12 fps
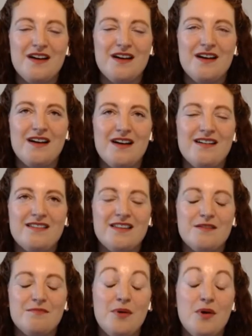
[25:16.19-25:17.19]

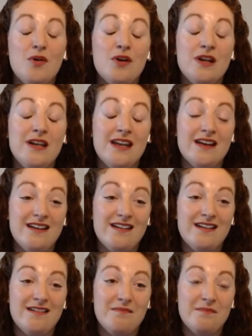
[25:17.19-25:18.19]
the
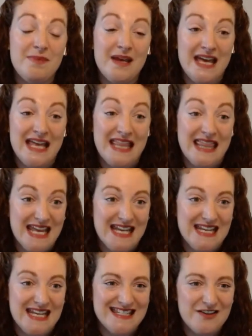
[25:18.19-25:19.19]
poignant bit at the
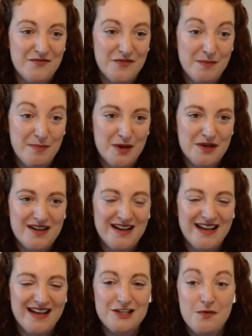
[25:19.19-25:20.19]
end of the book.
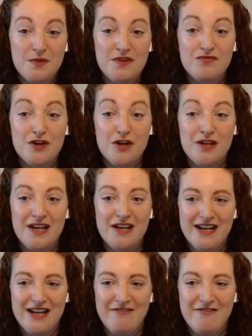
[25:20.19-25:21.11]
And I don't want to ruin it for